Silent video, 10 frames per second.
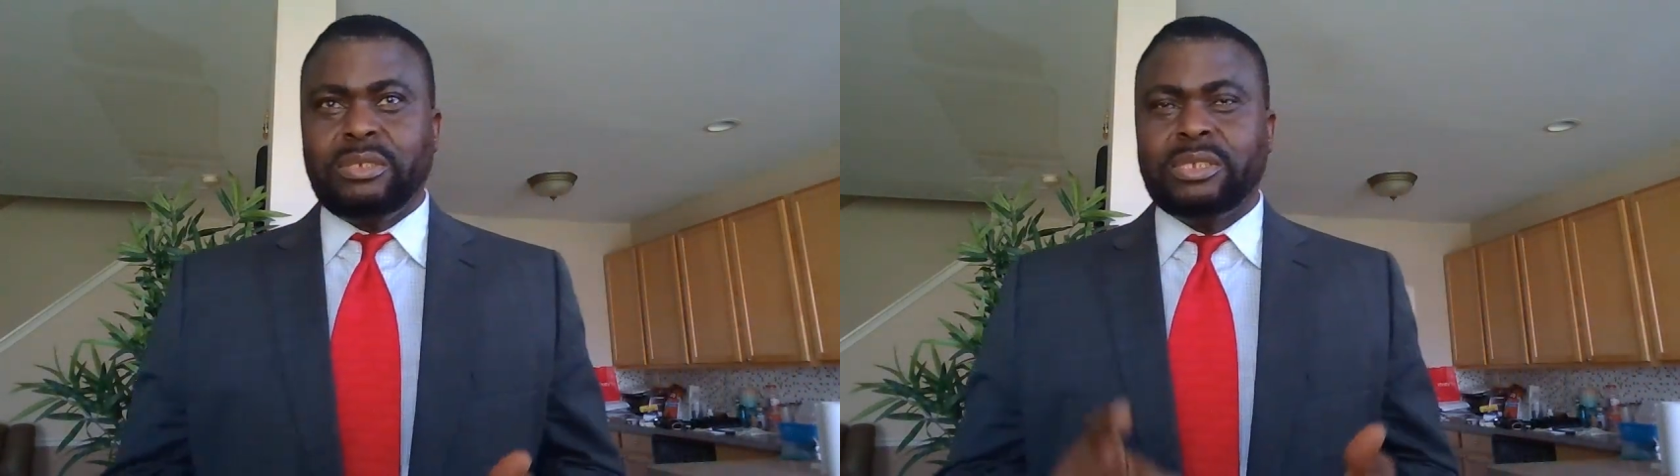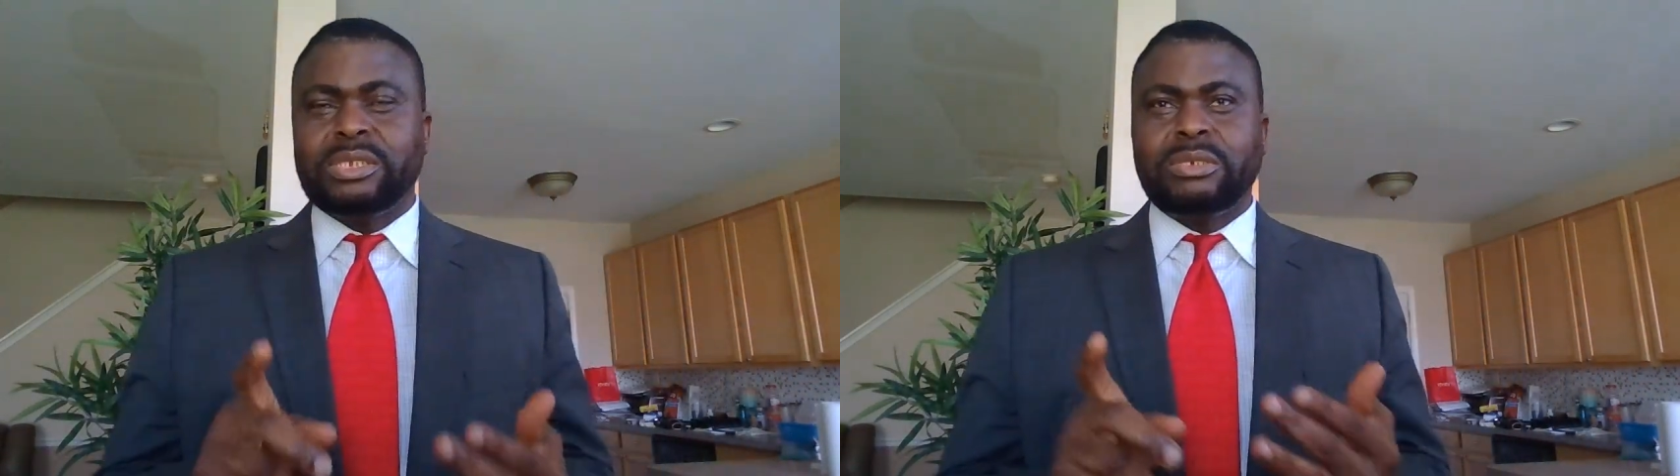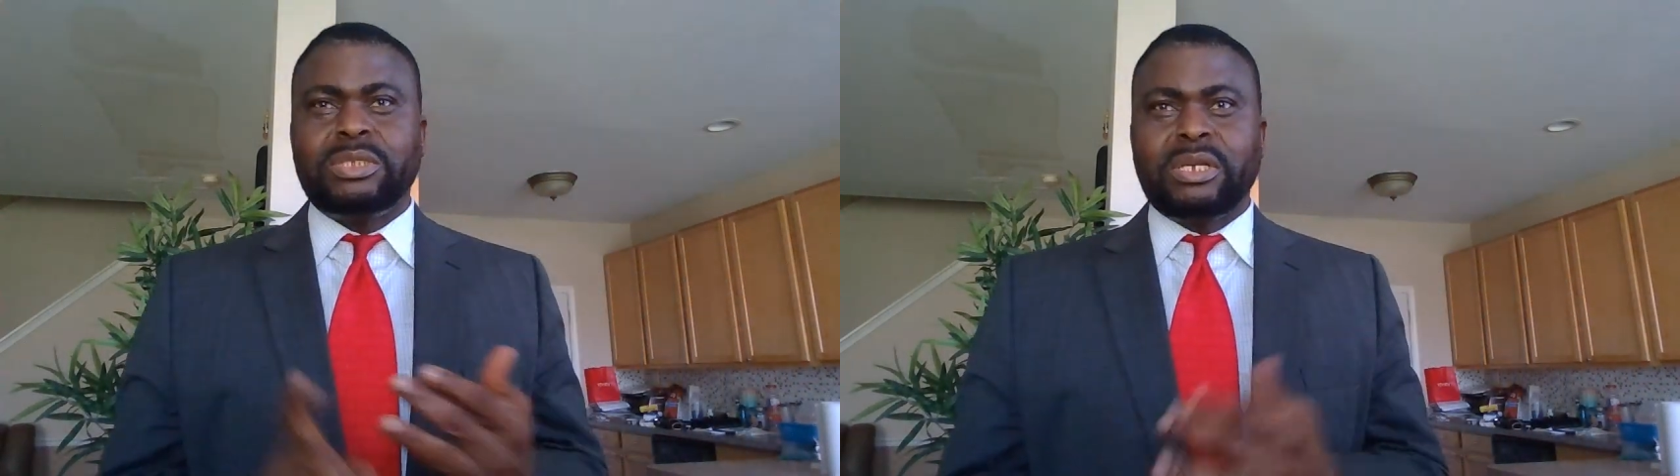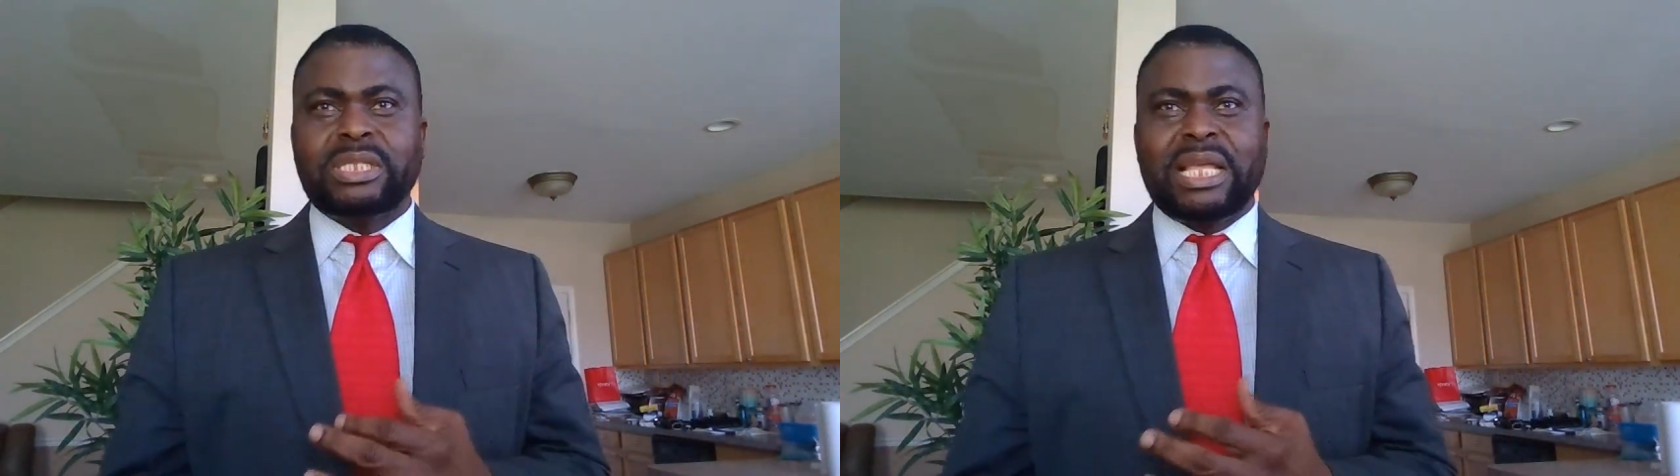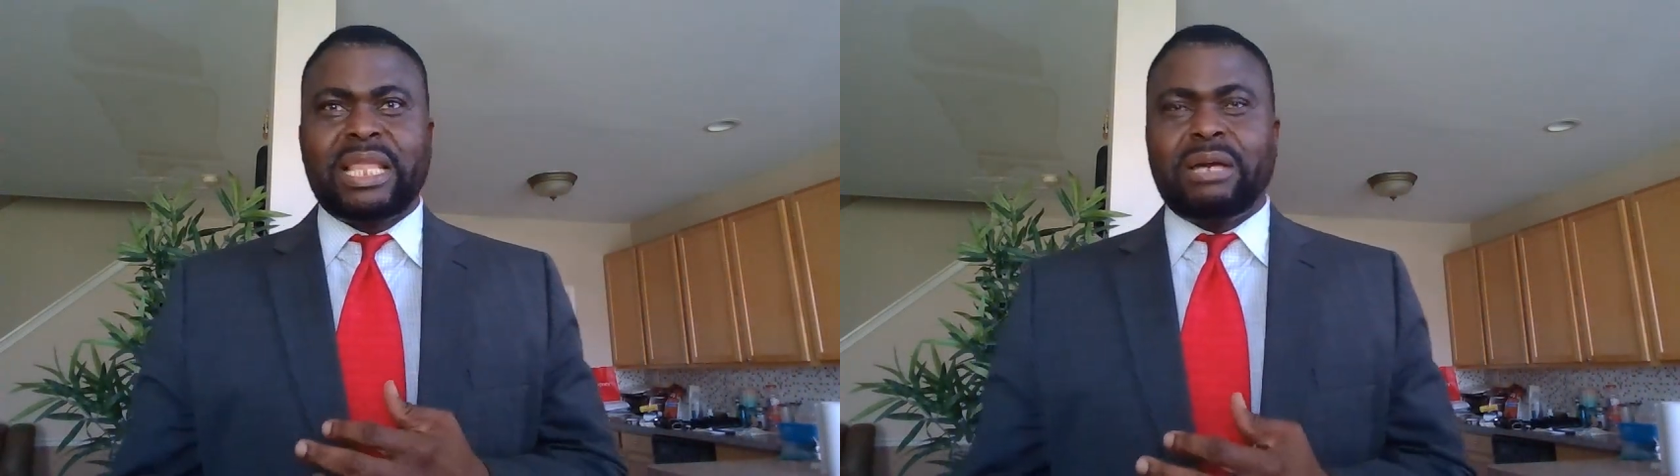So
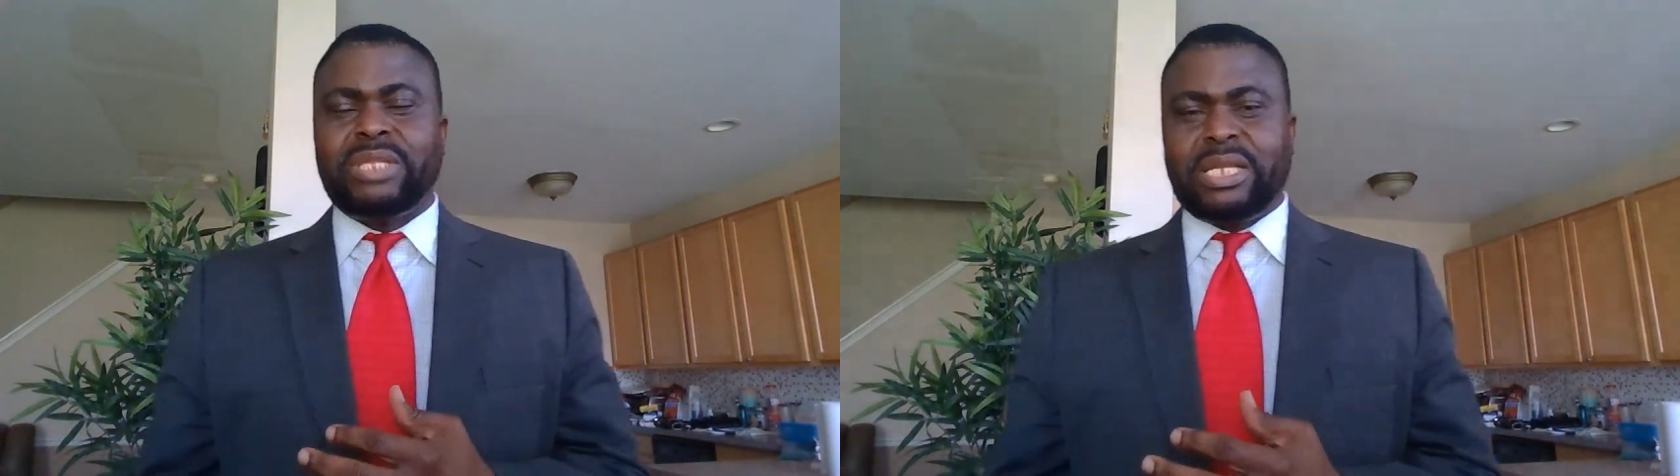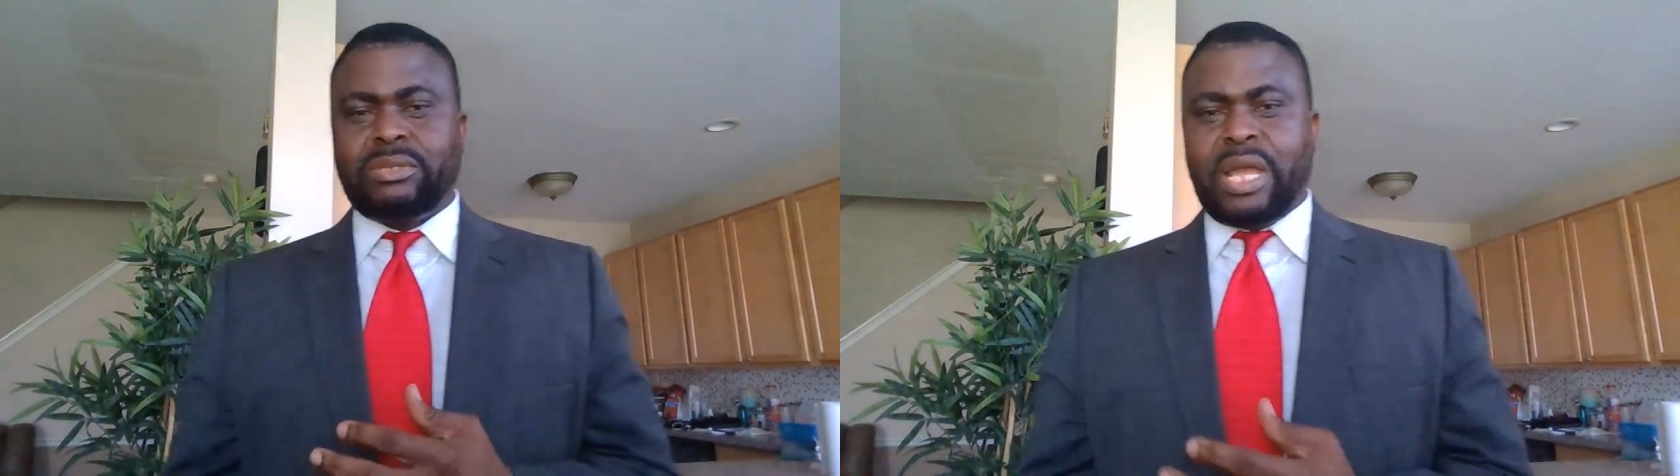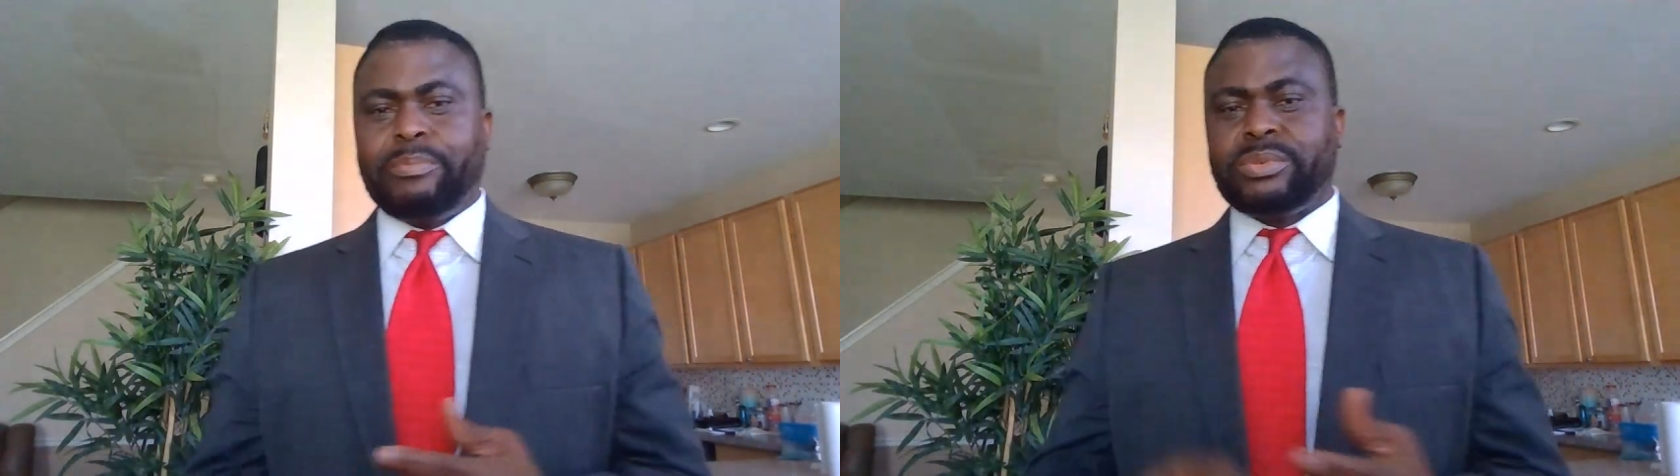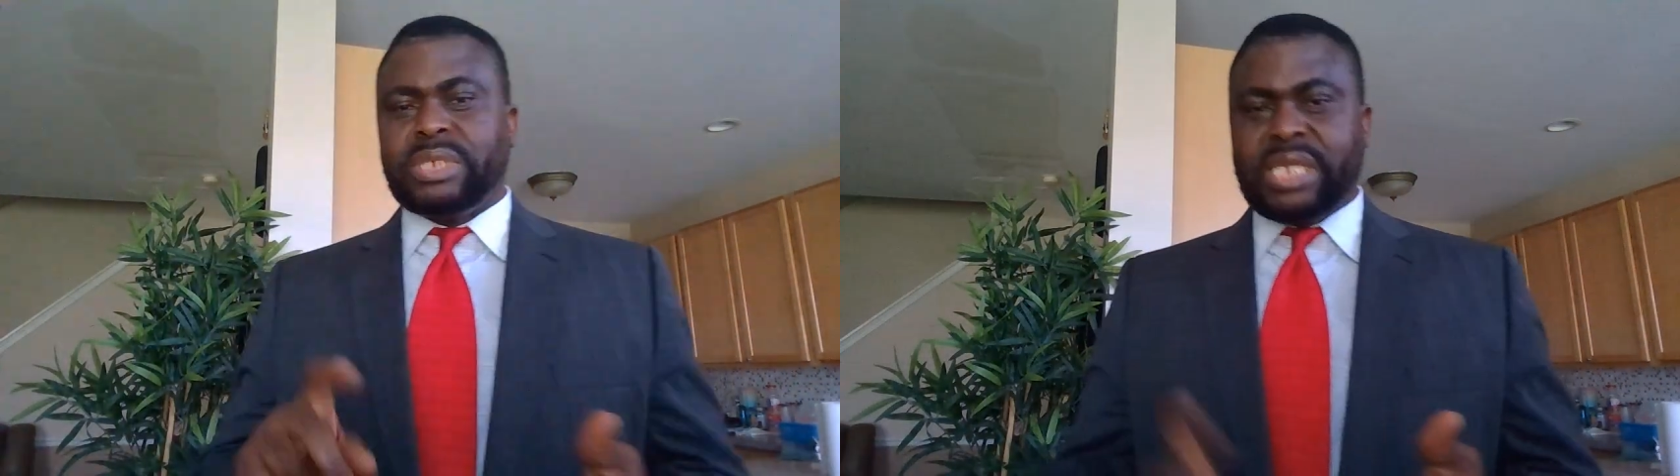don't allow that to happen.